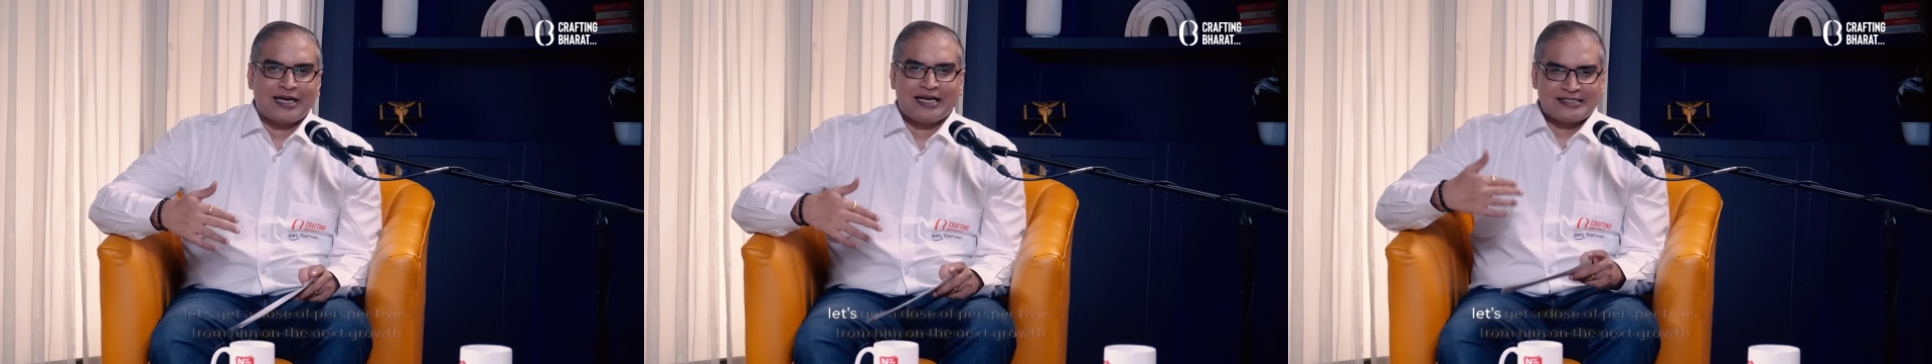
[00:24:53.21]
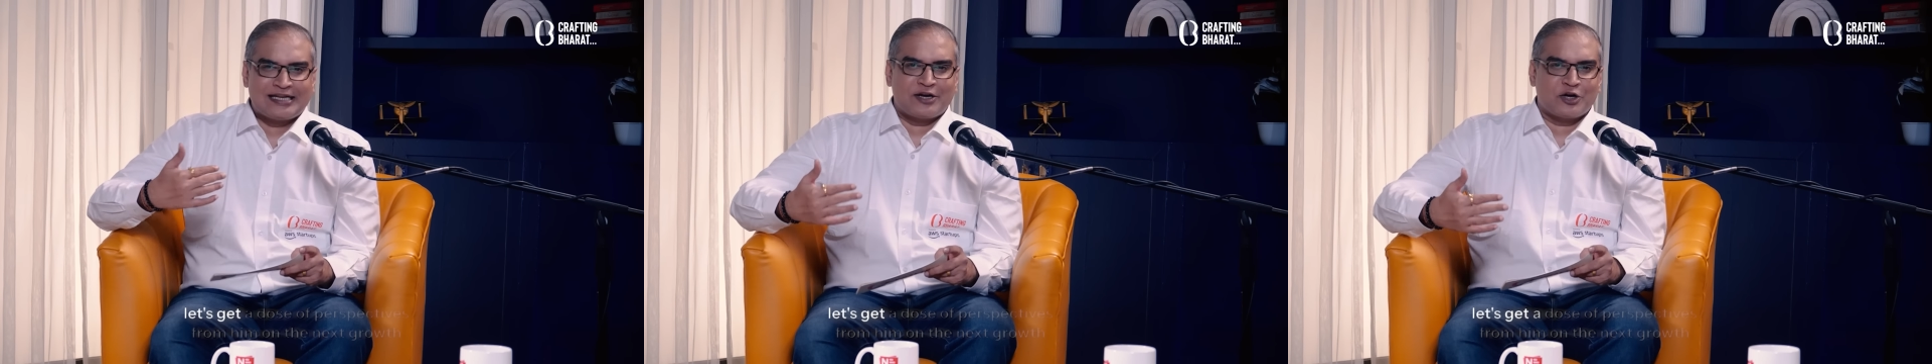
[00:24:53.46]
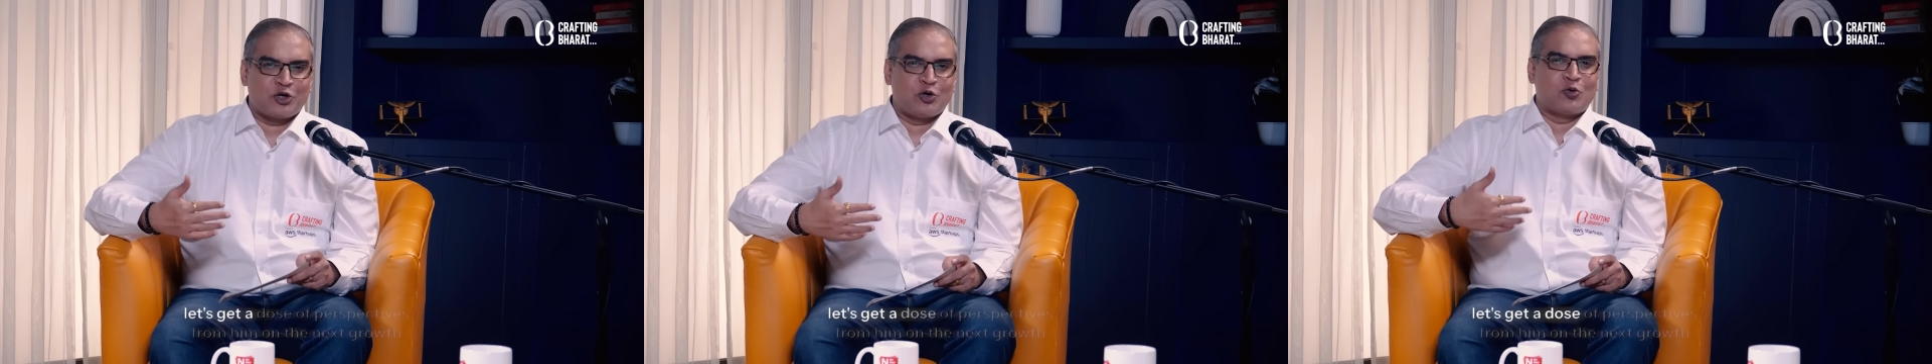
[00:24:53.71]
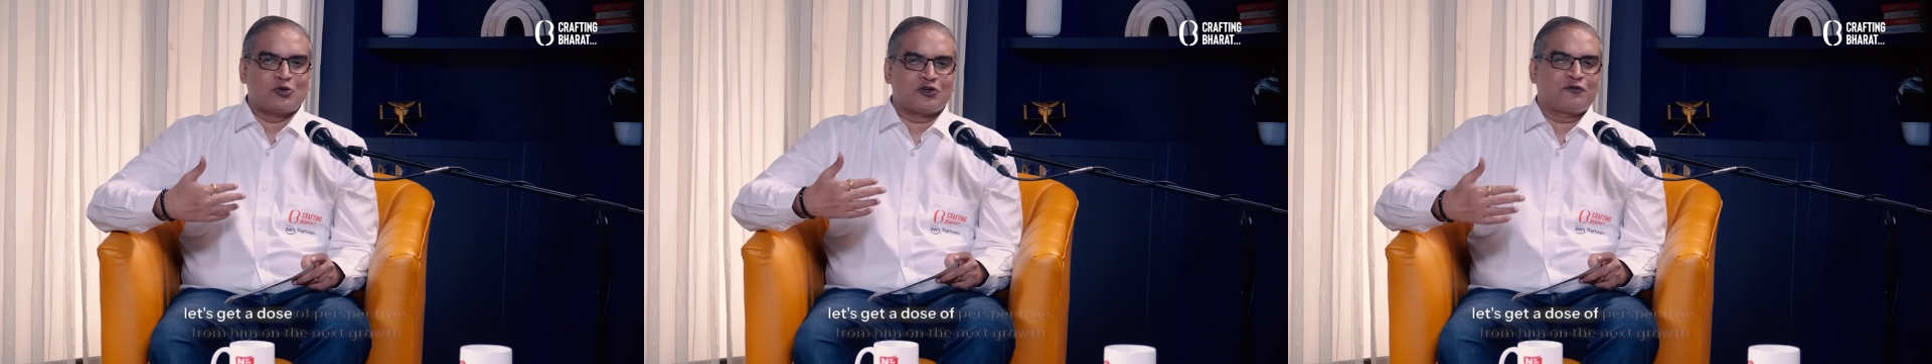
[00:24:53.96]
let's get a
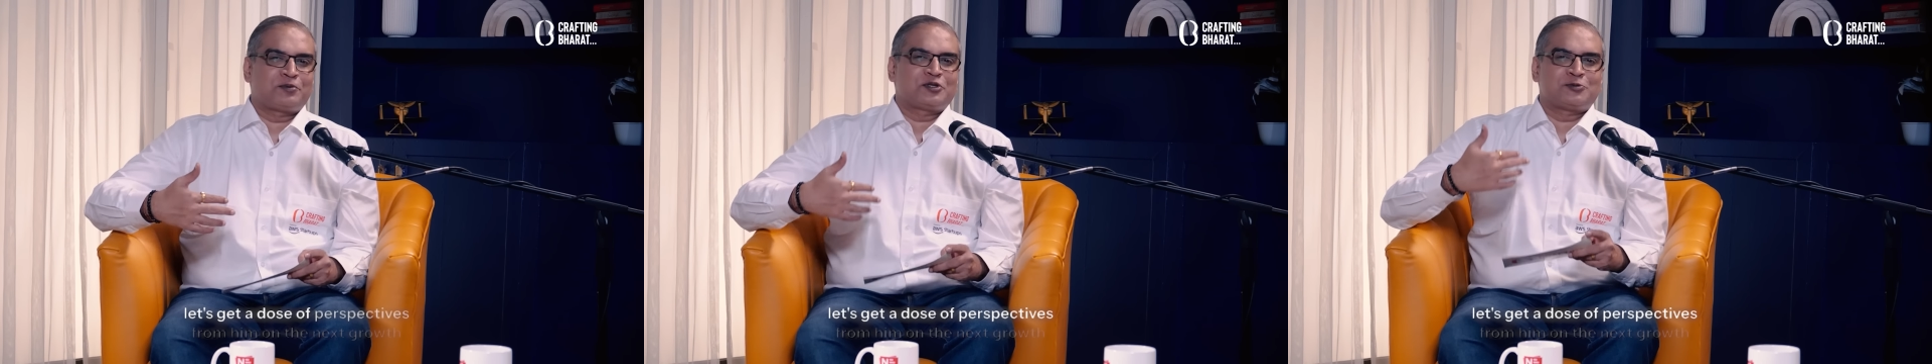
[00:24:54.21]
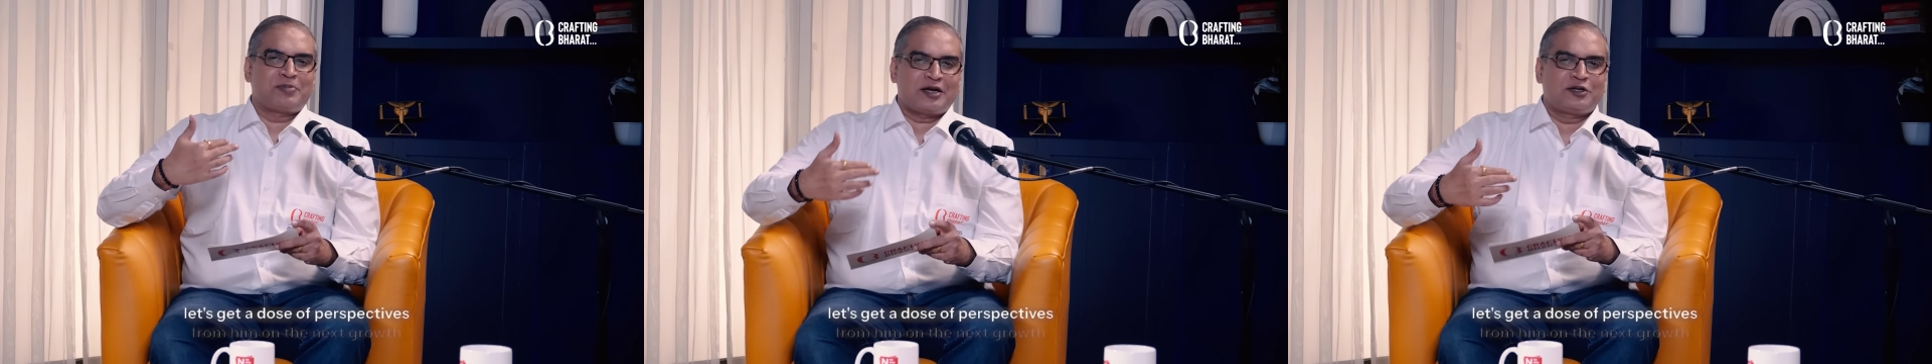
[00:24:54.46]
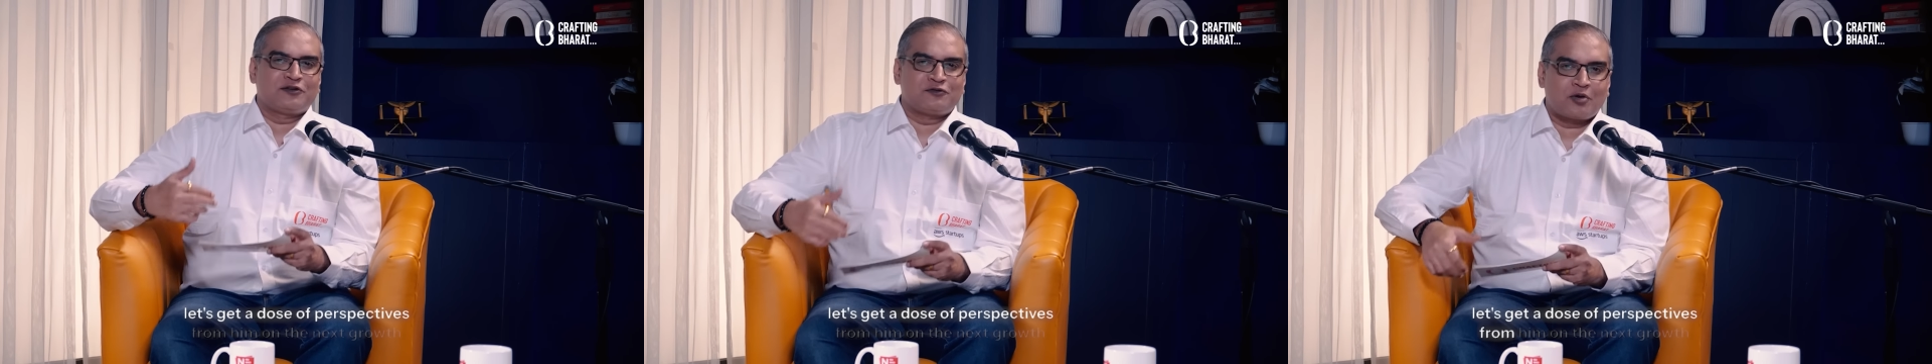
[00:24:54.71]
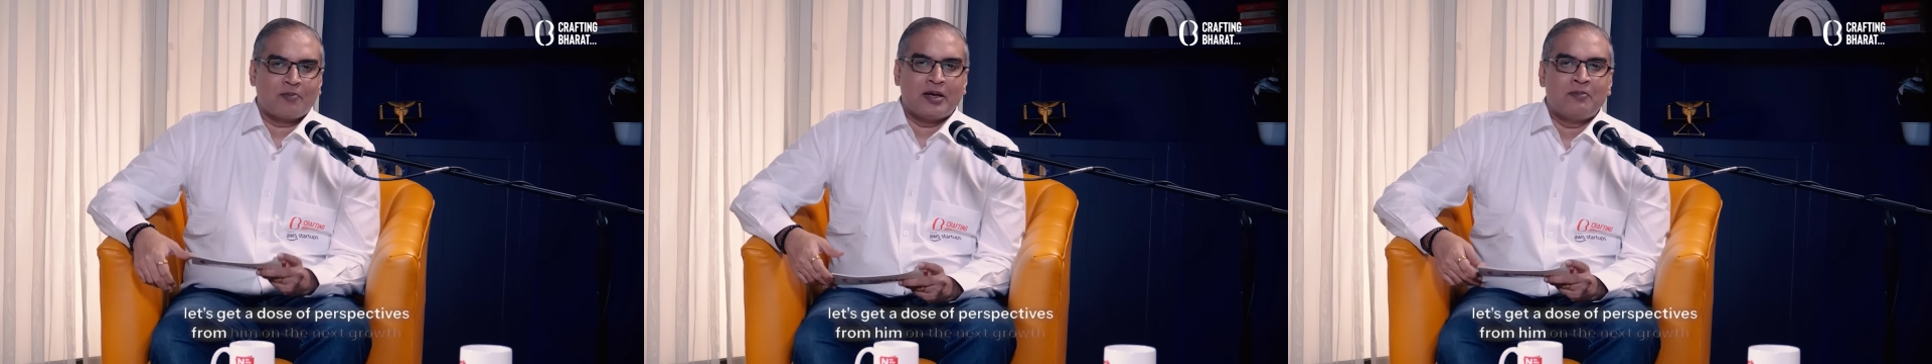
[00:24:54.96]
dose of perspectives
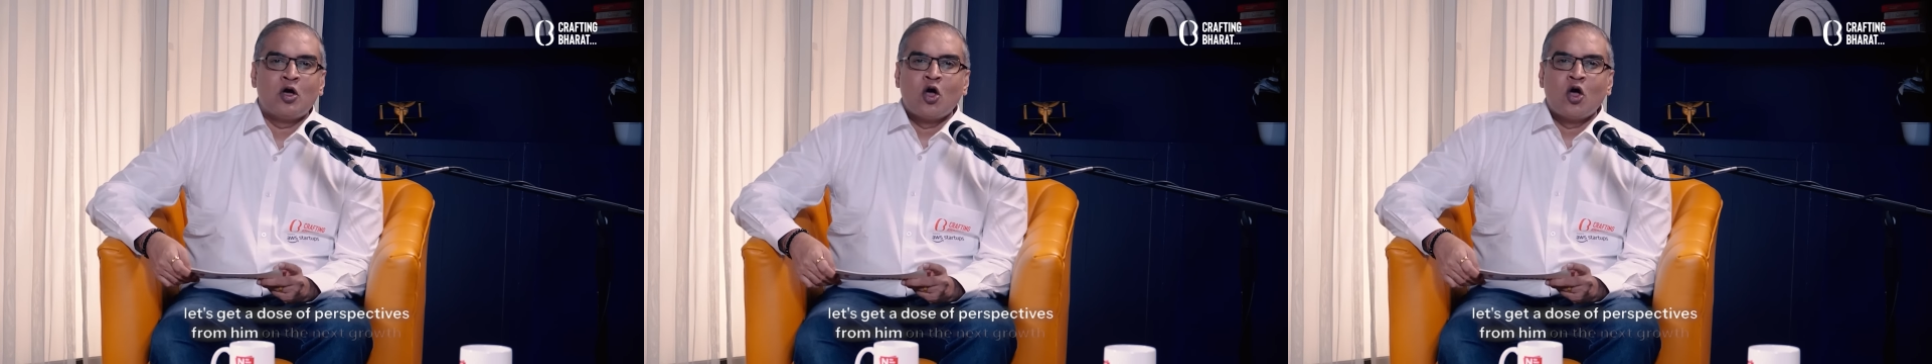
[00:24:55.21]
from him